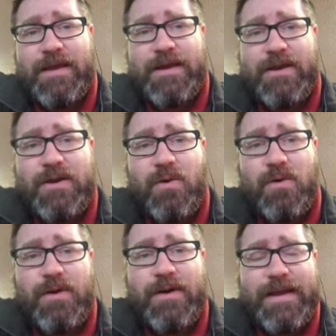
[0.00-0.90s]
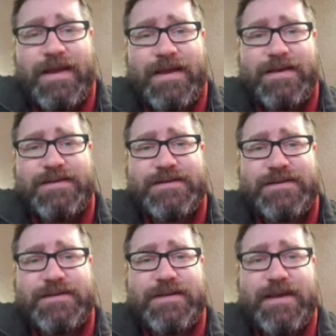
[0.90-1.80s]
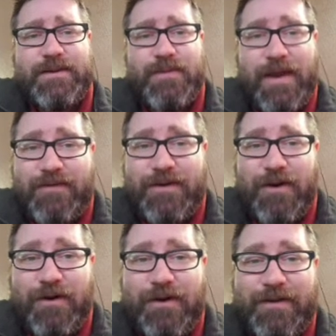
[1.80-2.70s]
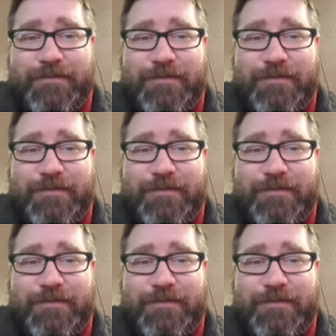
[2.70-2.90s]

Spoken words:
nor is the Raven Guard,